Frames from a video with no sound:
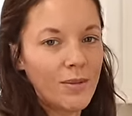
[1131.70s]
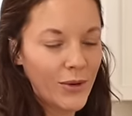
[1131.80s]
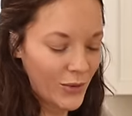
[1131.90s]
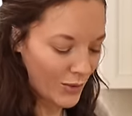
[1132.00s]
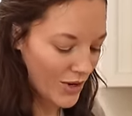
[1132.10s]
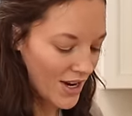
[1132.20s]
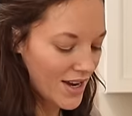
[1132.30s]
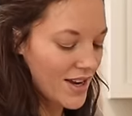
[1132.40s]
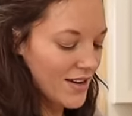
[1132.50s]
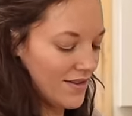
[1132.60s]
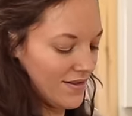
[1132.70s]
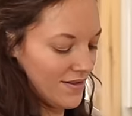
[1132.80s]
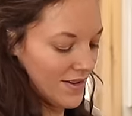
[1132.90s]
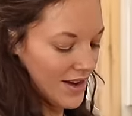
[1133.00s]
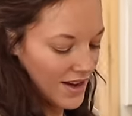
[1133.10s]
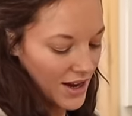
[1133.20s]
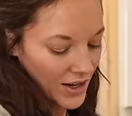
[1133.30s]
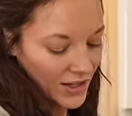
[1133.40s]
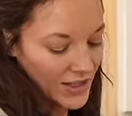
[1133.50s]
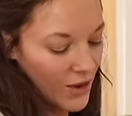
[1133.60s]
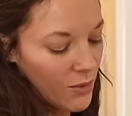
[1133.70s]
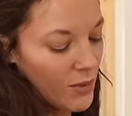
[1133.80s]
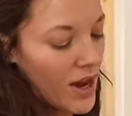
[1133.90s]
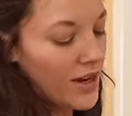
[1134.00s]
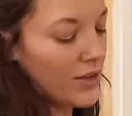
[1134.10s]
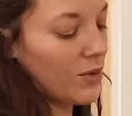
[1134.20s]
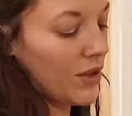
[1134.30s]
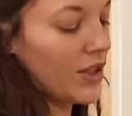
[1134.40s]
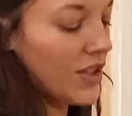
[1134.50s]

number 3. You can tell the bread is really